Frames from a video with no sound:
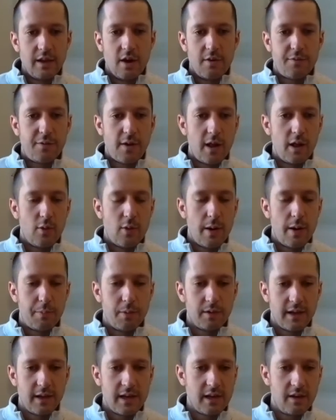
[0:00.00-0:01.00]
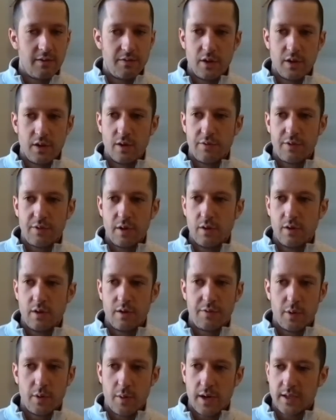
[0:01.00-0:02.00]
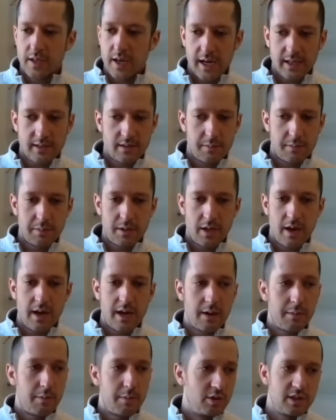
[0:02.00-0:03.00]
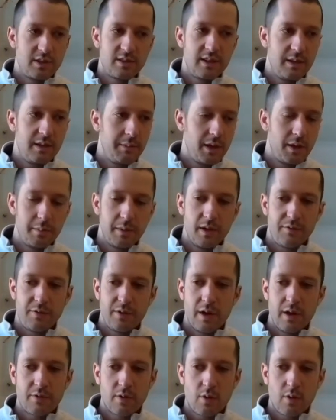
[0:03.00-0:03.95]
follow up with any of you if you want to talk sometime, or just email me if you have